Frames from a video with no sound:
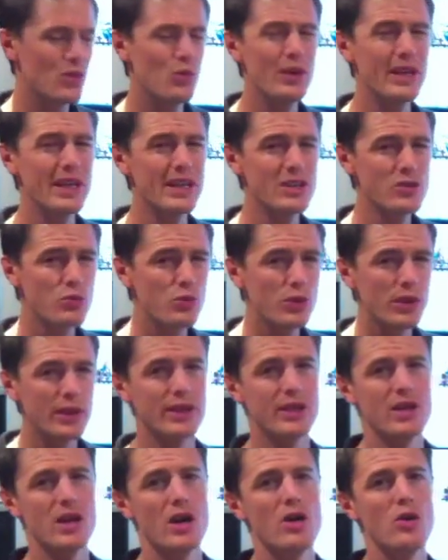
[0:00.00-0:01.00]
When it gets
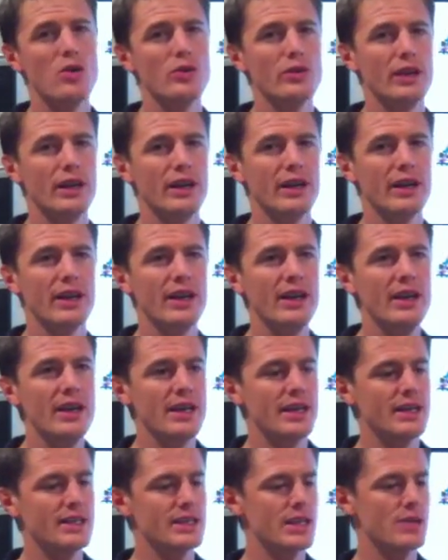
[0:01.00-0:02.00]
really cold, like
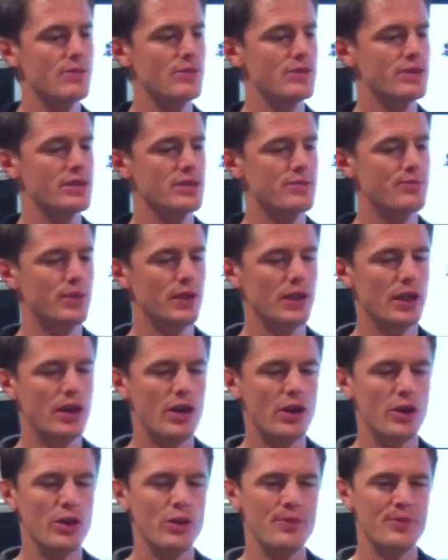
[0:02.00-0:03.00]
in temperatures
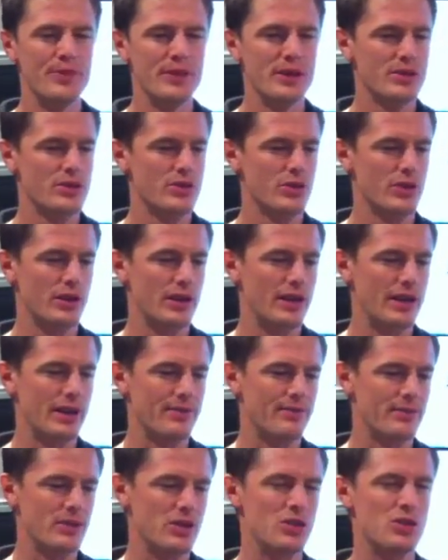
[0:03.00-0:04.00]
below sort of like
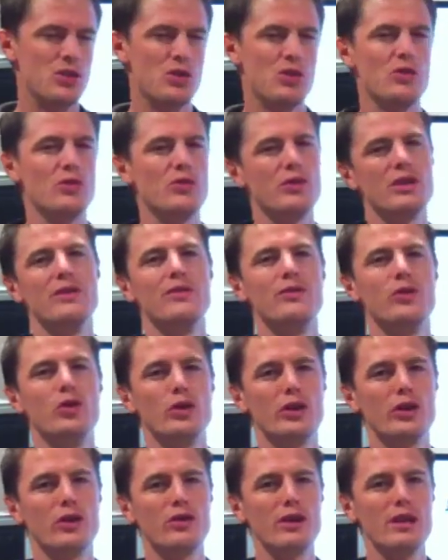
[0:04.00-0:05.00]
the 2, 3,
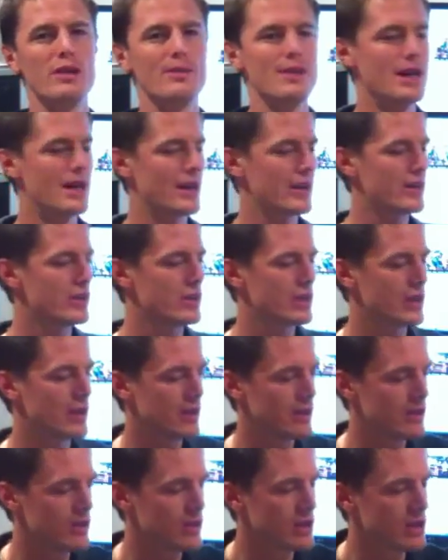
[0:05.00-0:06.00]
4 degree mark, you
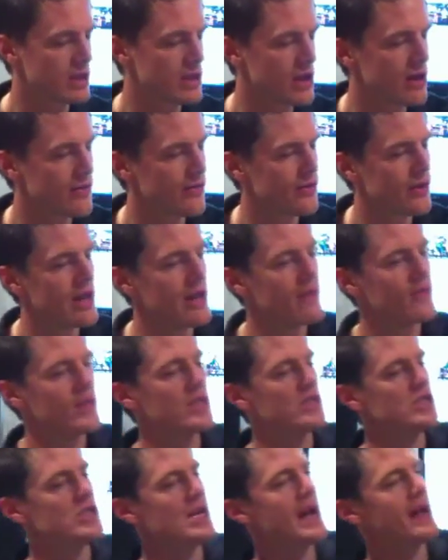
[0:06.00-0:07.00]
can go for a heavy
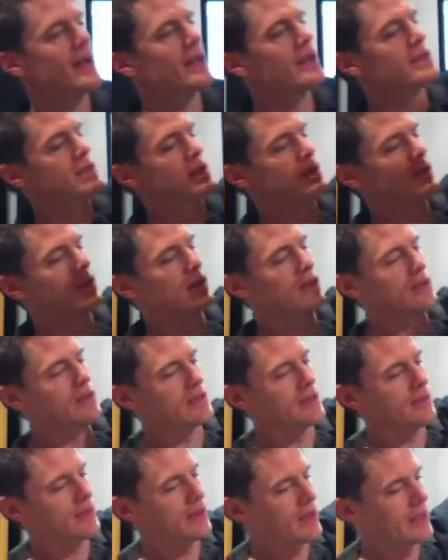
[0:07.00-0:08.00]
jacket,
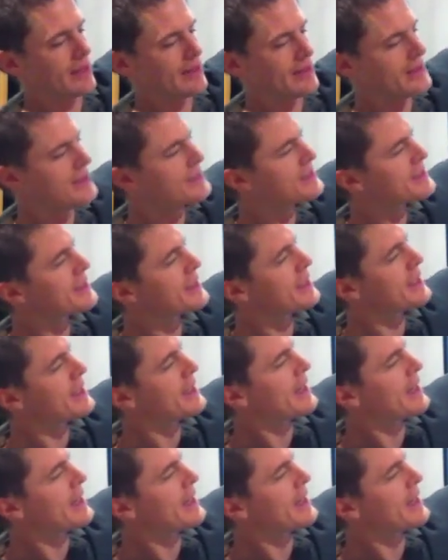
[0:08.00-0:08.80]
something like this.